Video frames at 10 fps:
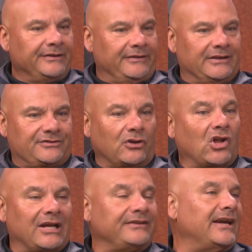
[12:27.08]
it's a
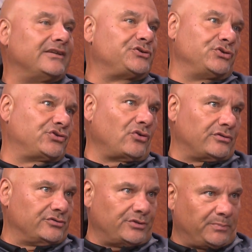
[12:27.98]
lot to ask your
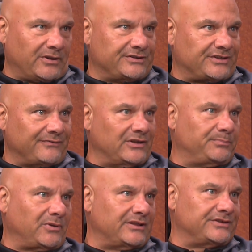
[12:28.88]
starters to play 70
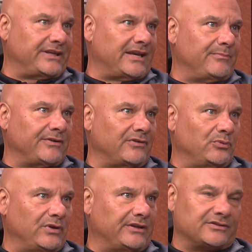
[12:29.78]
plays a game every
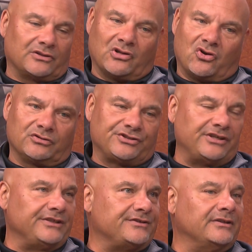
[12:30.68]
week. It's a long
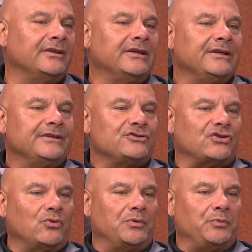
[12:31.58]
season.
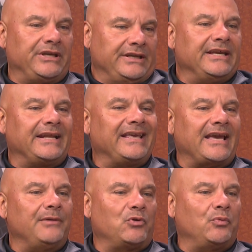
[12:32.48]
So when we can get a
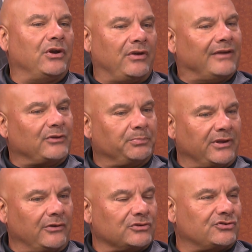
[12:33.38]
game where we only have to
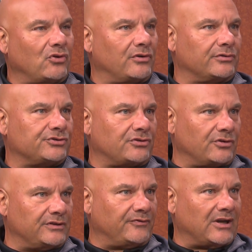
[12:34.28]
play our starters
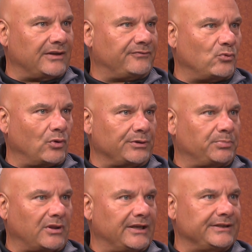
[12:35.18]
35, 40
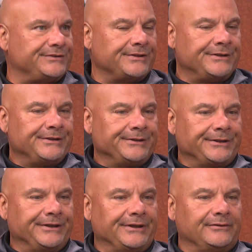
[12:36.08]
plays,
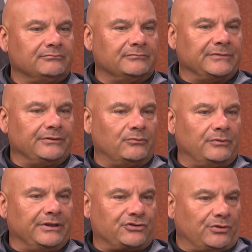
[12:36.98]

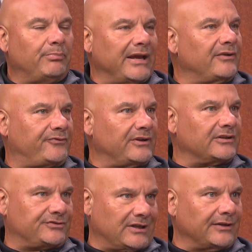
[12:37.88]
it should benefit
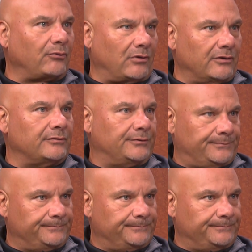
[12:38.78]
us down the road.